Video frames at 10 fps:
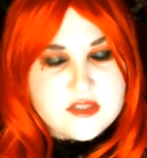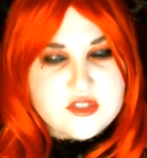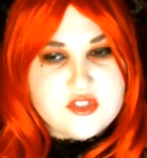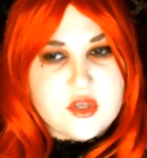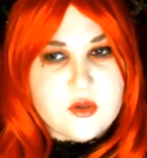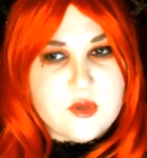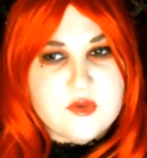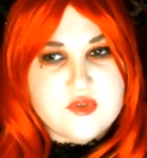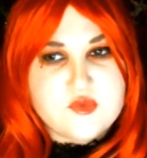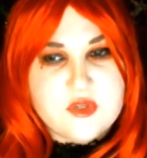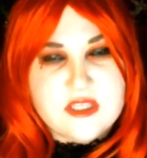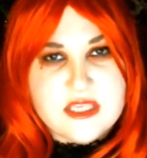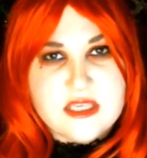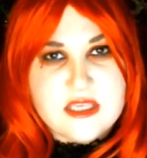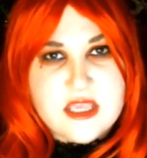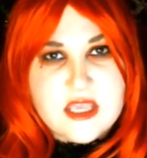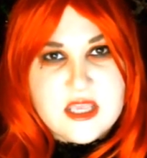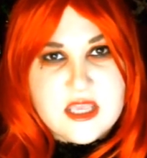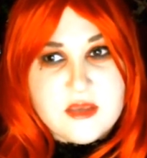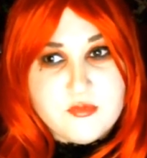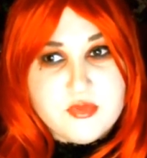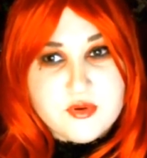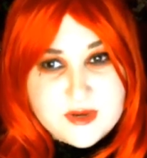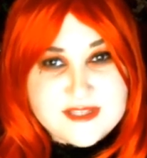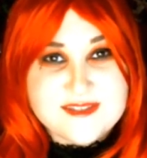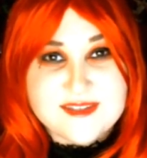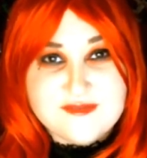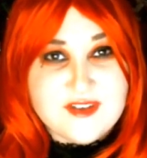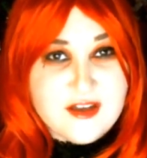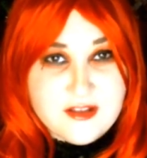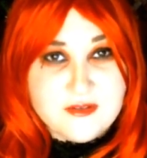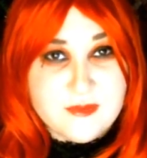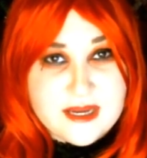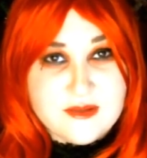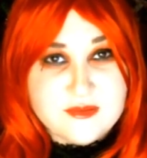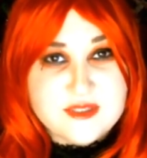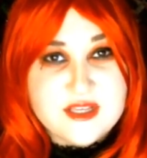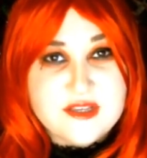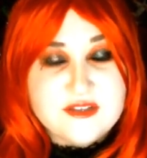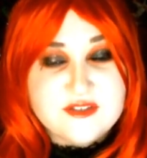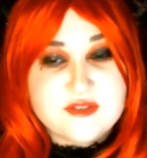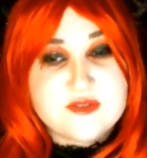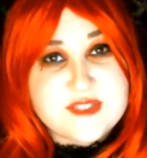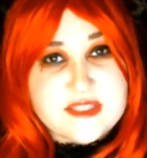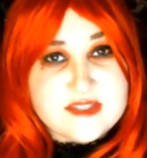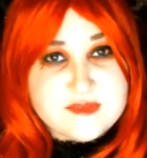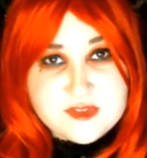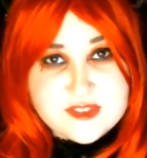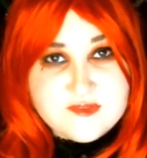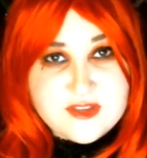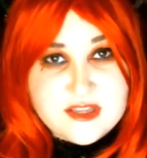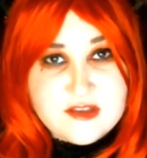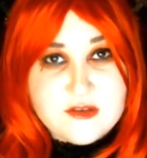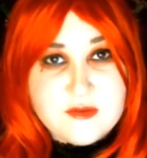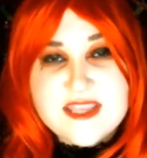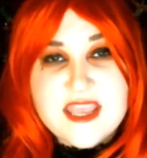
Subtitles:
So it was really impressive all around to see this music video